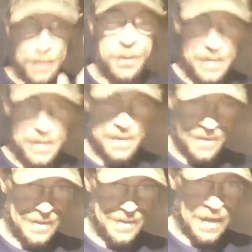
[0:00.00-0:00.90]
don't,
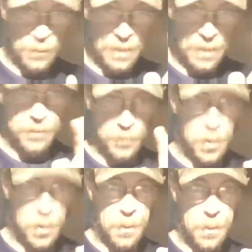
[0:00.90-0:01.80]
I don't care
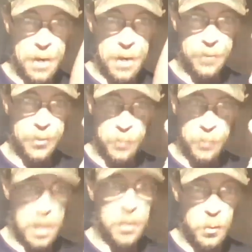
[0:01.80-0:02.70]
if it's barbed wire or if
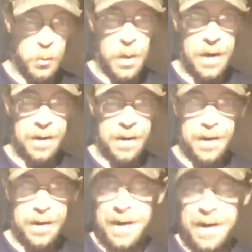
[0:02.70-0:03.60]
it's regular
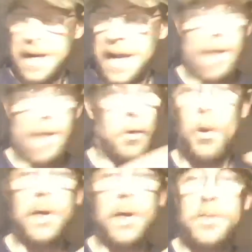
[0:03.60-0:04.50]
wire. It
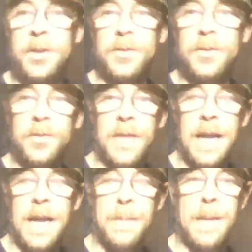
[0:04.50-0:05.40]
all hurts just the
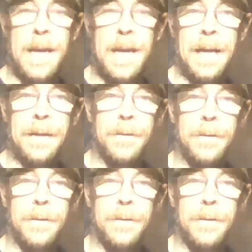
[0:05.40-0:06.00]
same, and